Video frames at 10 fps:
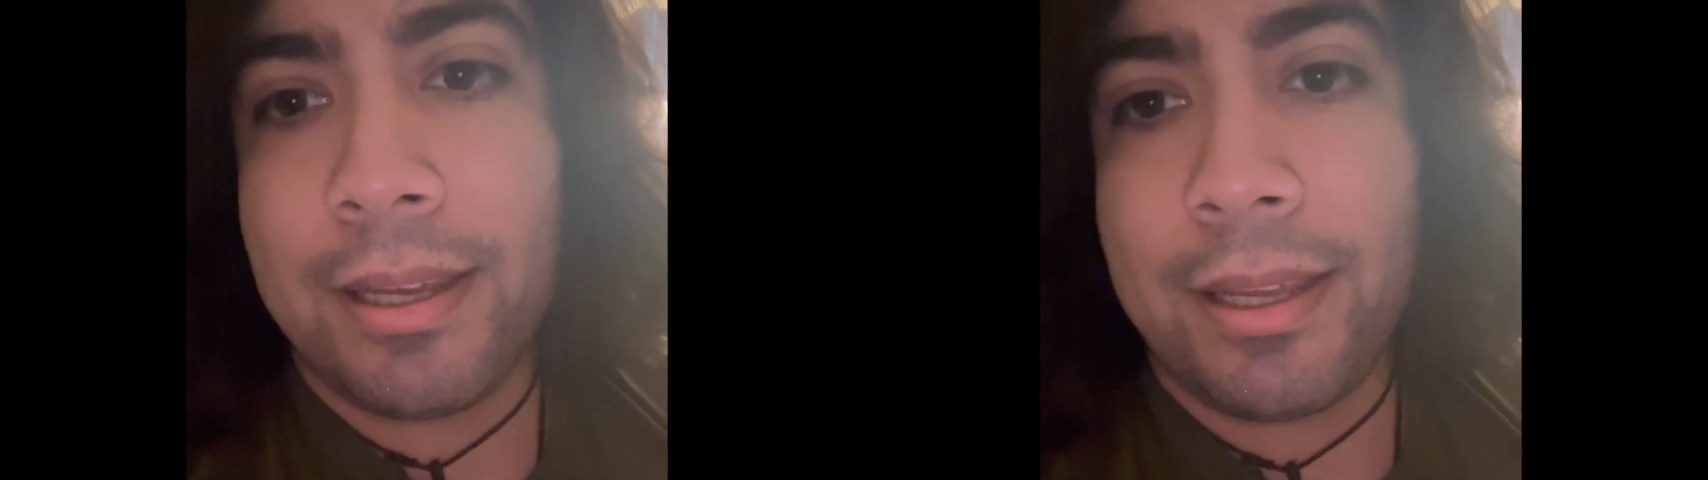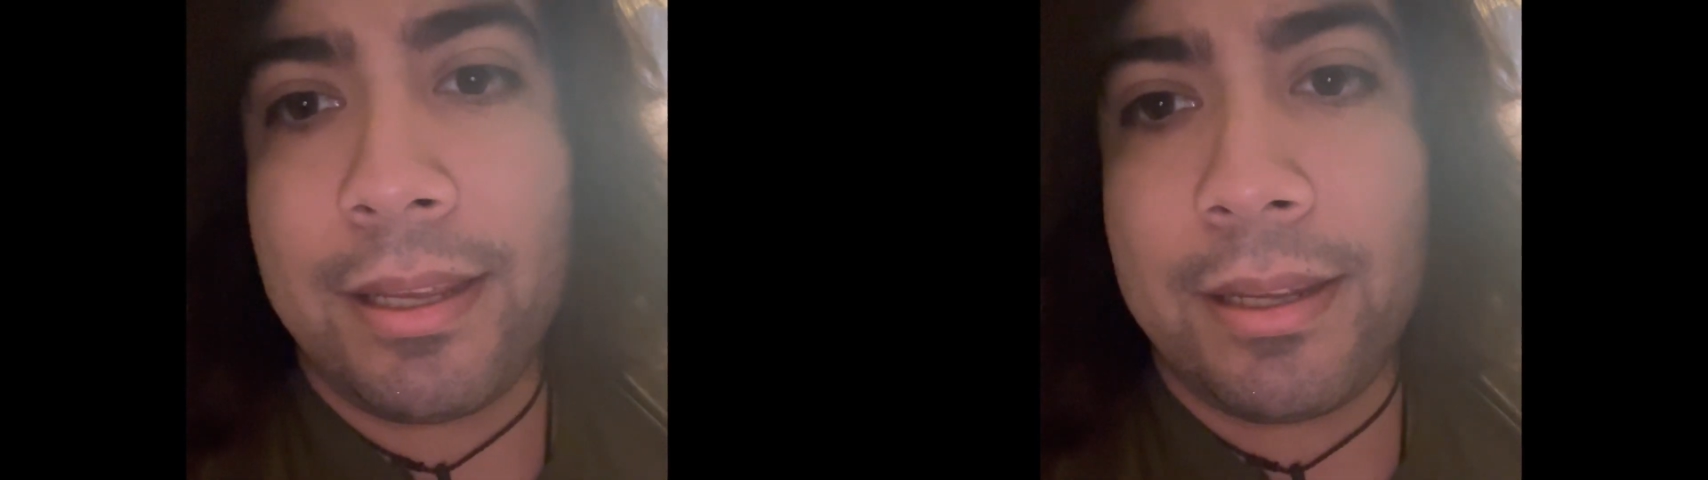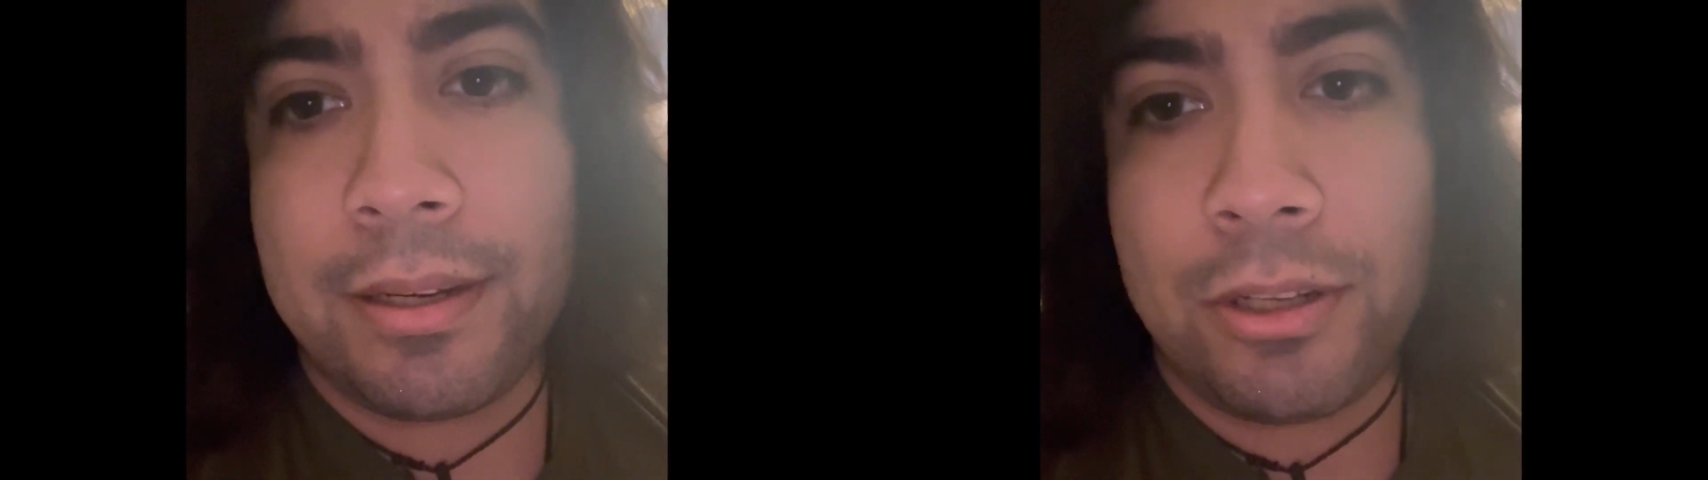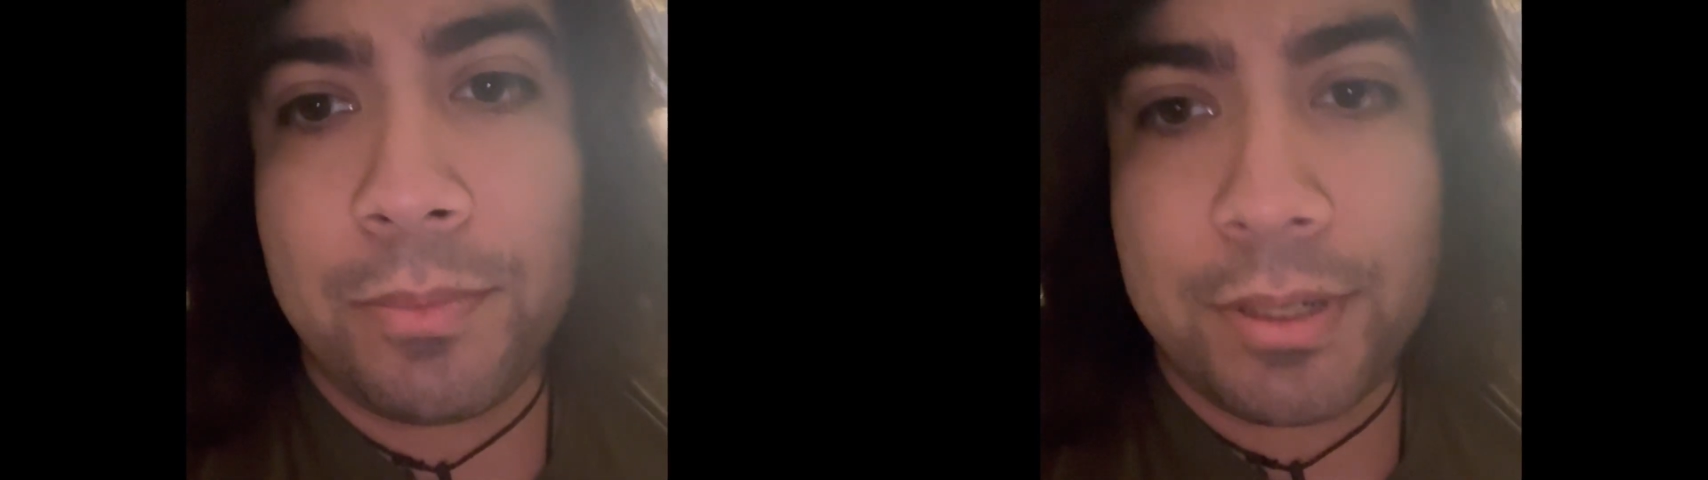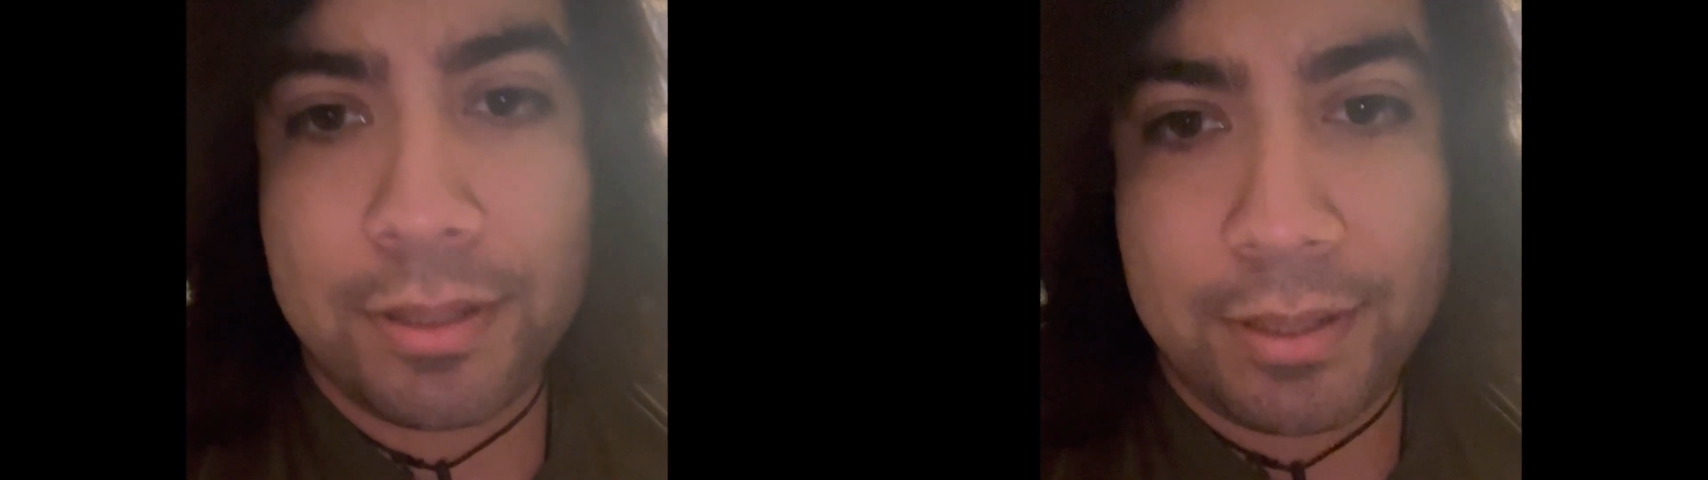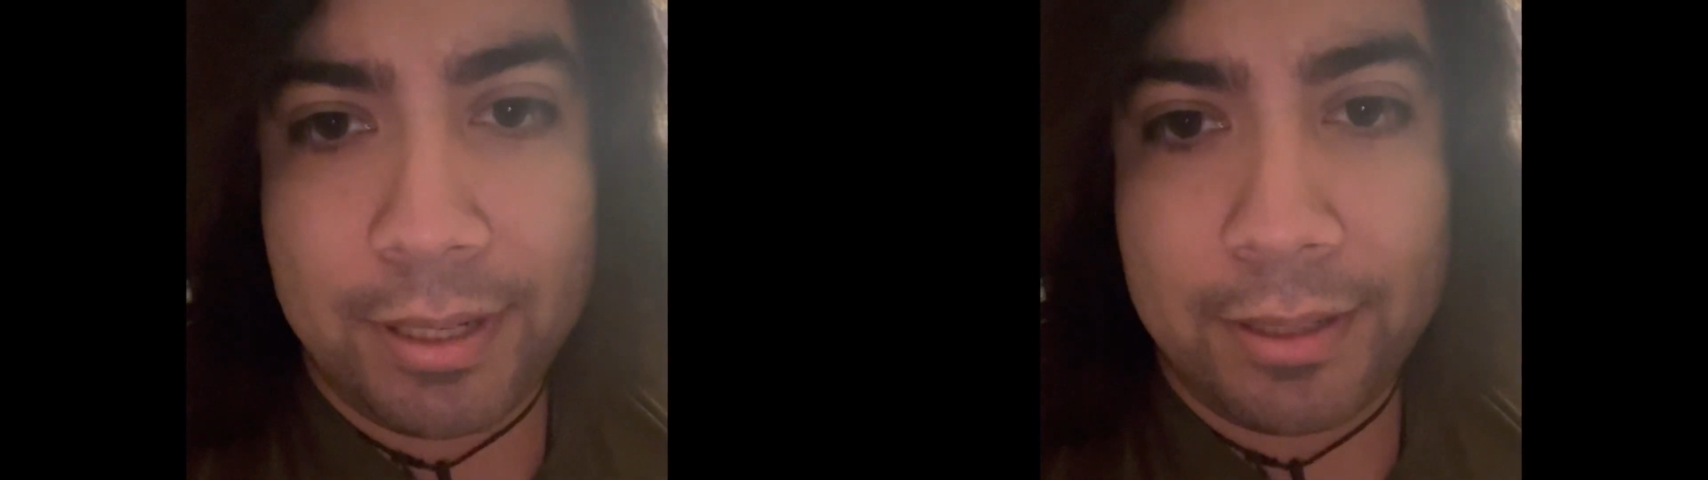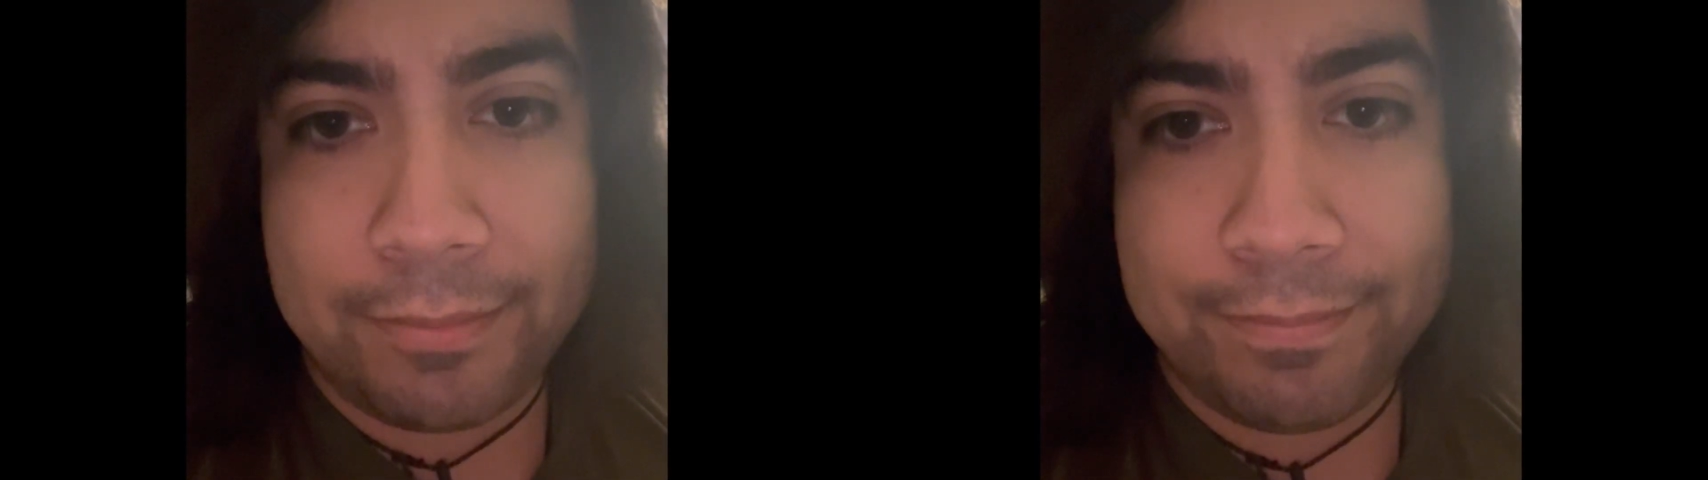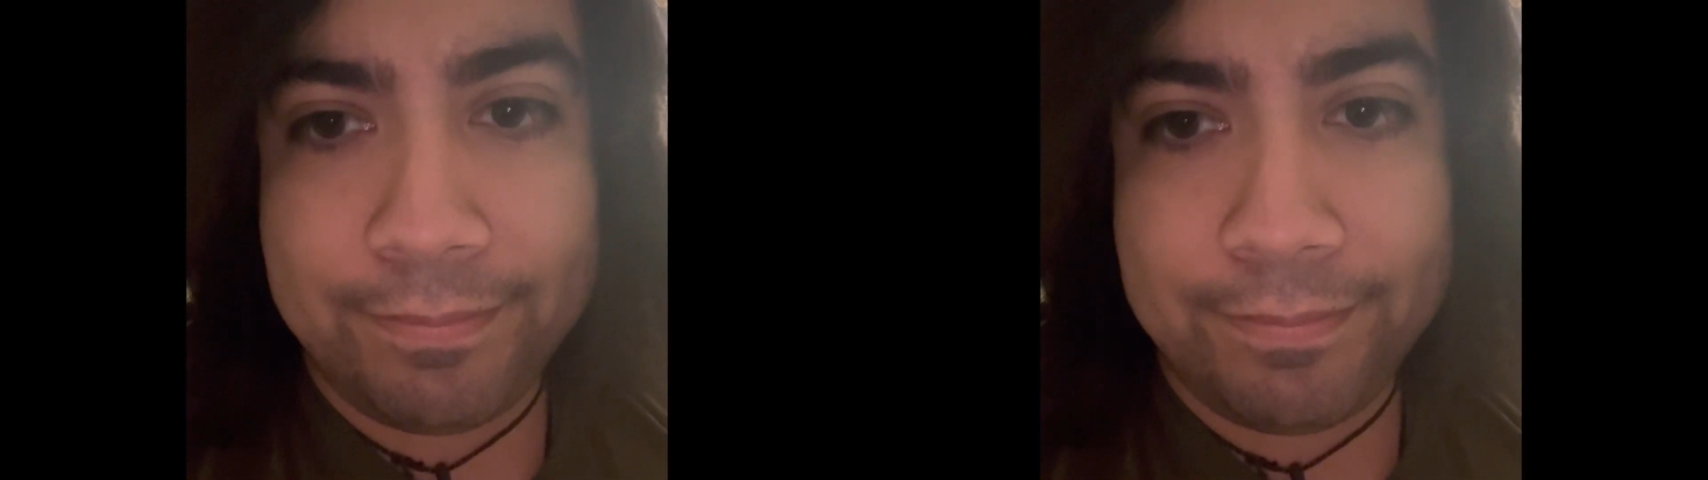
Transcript: in human design.